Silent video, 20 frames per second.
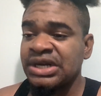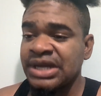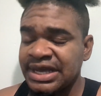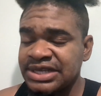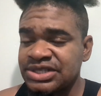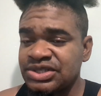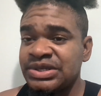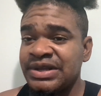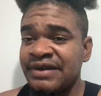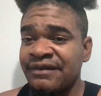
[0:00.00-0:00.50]

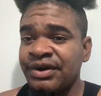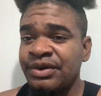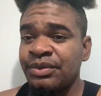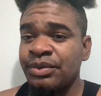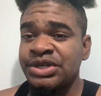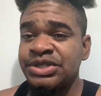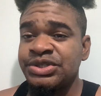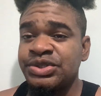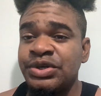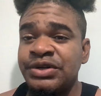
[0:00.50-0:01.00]
guys. You definitely
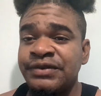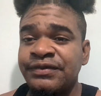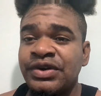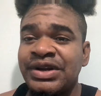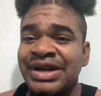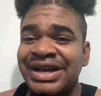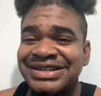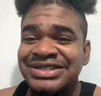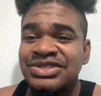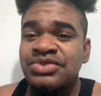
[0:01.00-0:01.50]
want to tune in for
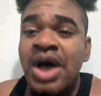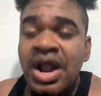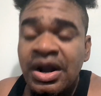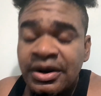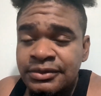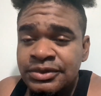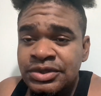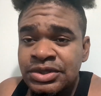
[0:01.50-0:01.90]
that as well.